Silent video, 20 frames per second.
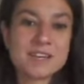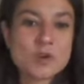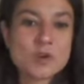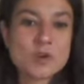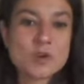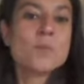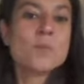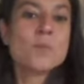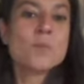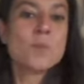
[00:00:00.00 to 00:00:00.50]
so
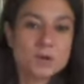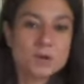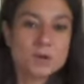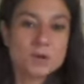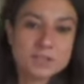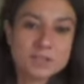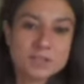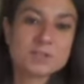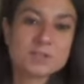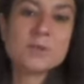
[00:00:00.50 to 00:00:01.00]

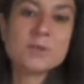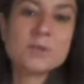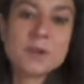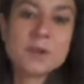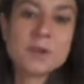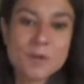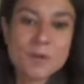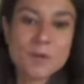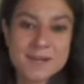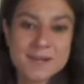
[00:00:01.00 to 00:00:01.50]
important to be
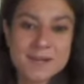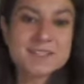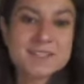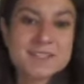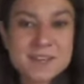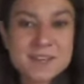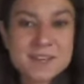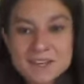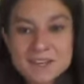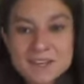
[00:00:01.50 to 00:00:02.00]
right
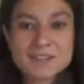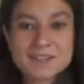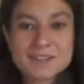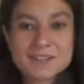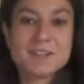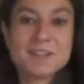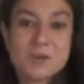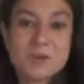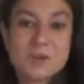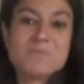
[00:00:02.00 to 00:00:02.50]
that
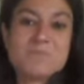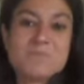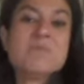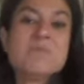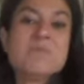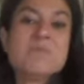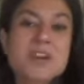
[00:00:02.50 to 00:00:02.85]
they couldn't be